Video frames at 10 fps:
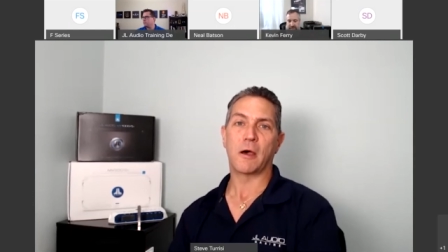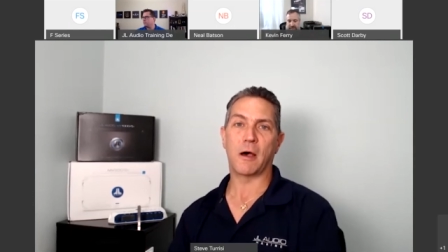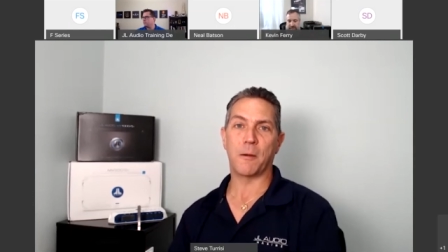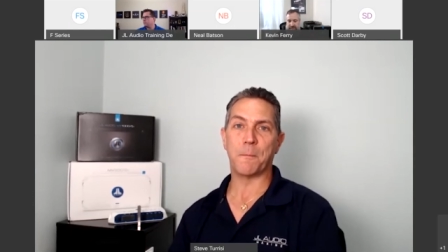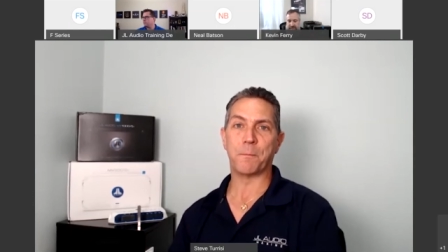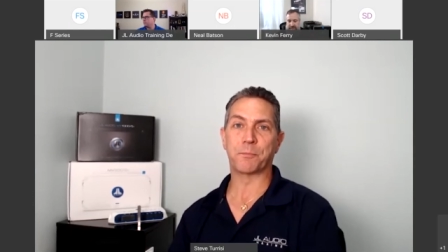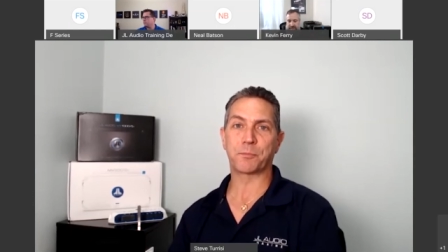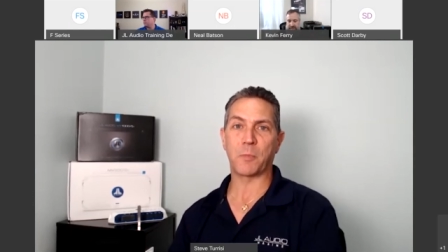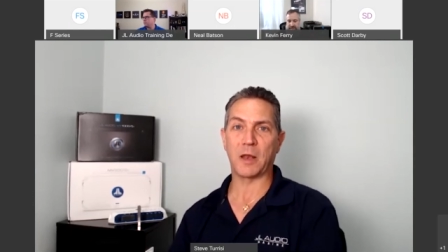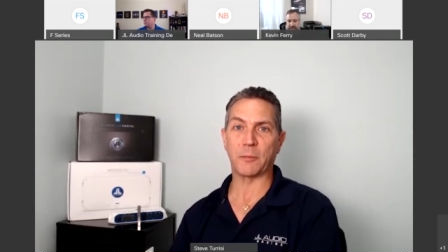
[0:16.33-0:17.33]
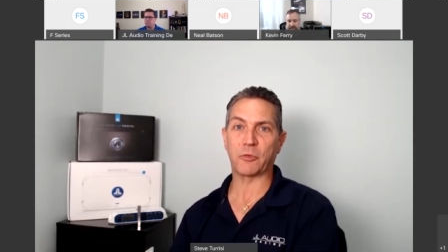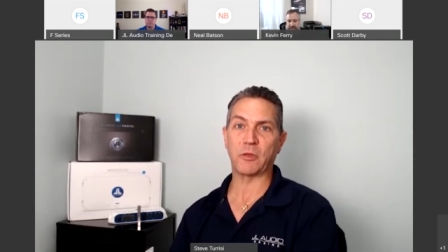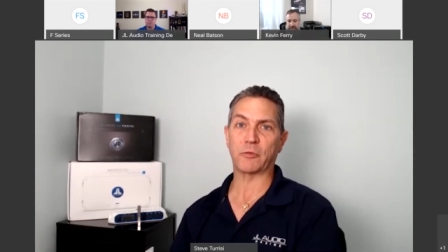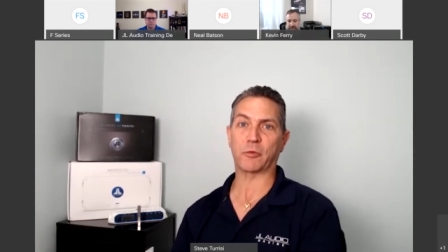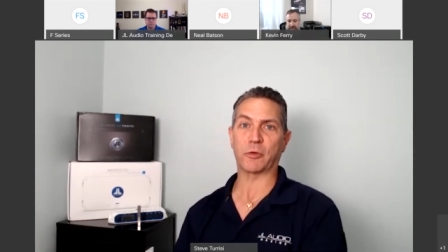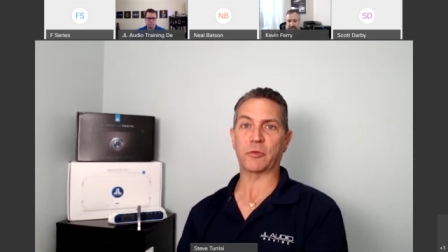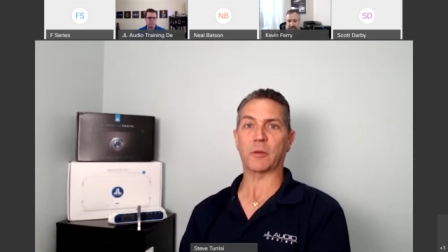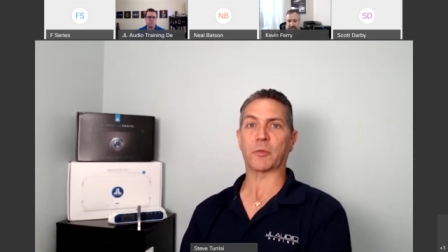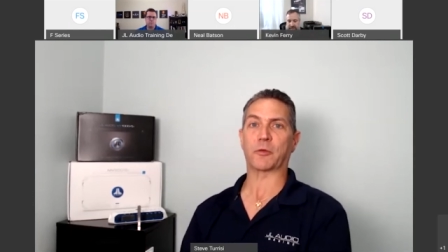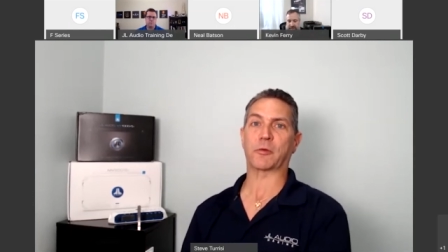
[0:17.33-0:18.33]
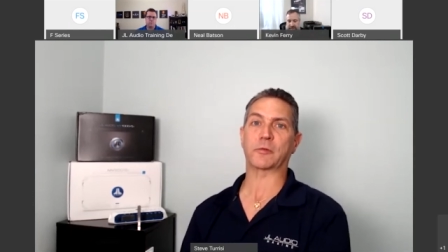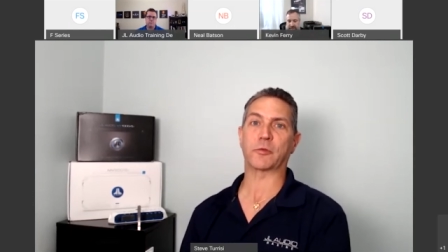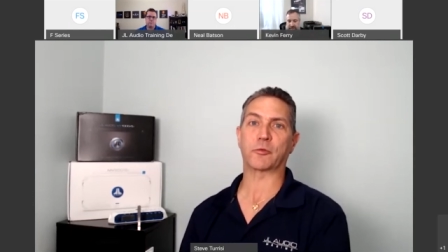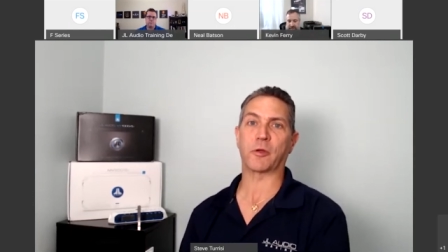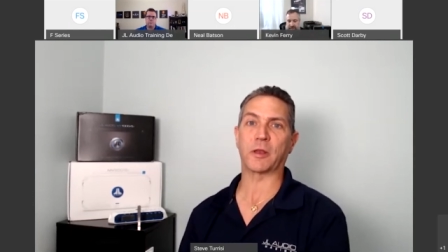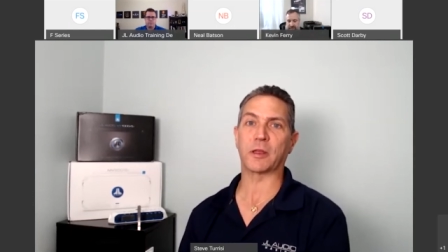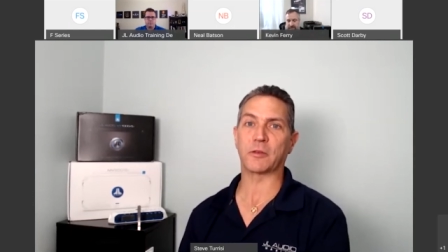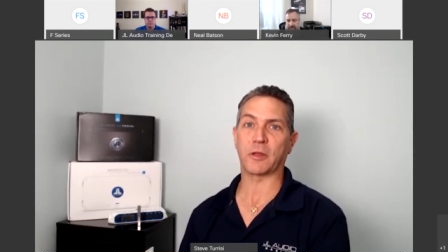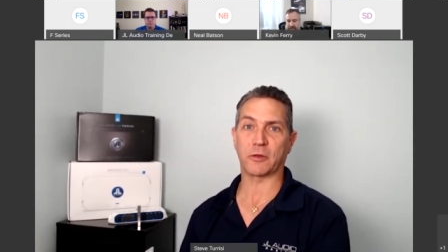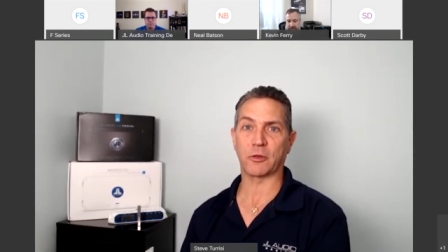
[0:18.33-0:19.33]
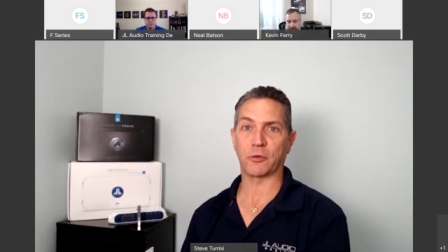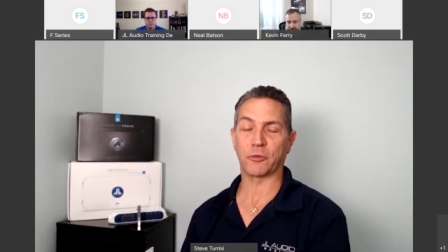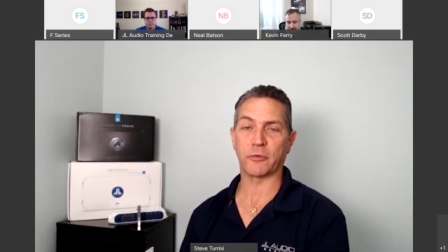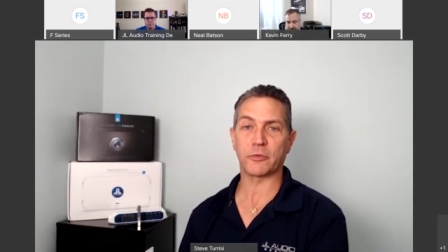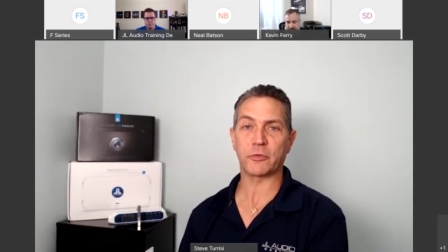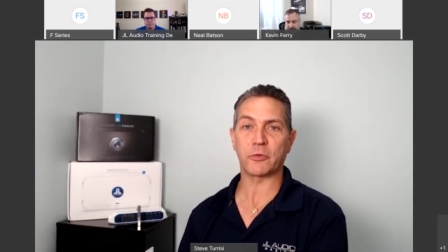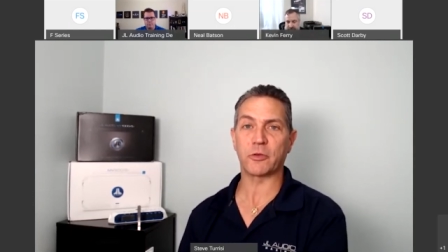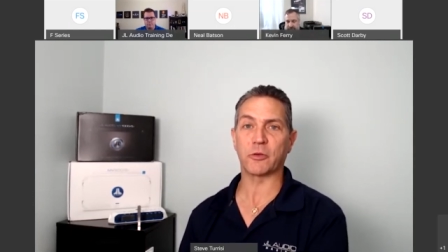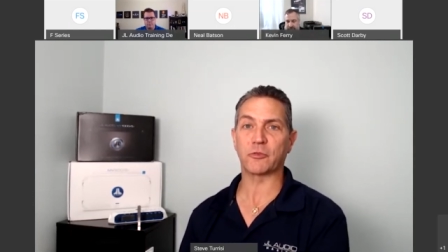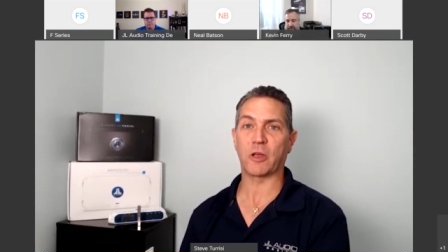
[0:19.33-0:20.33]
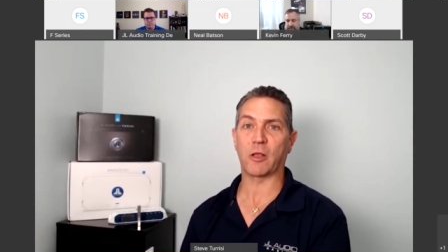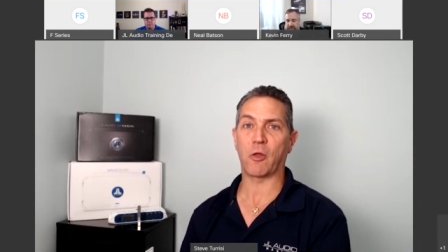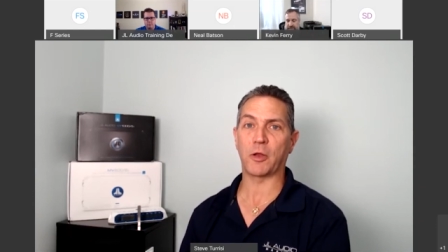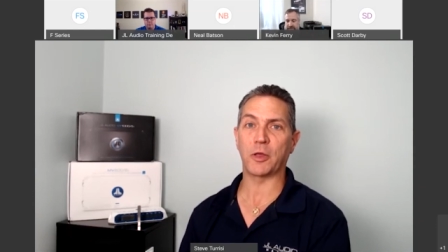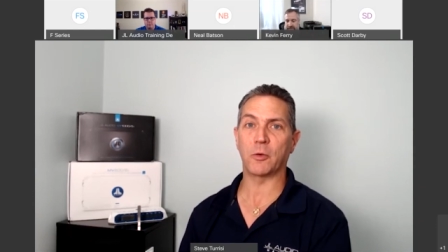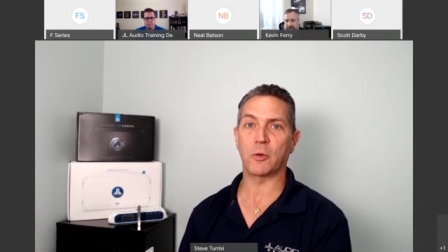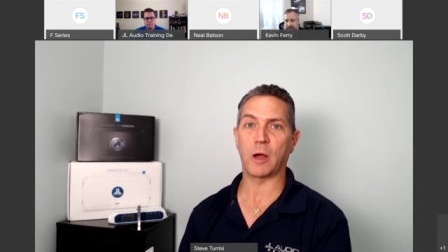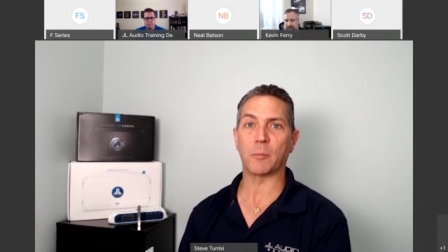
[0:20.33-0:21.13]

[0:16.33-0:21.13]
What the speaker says: My name is Steve Teresi. I'm the Director of Training and Technical Services here at JL Audio.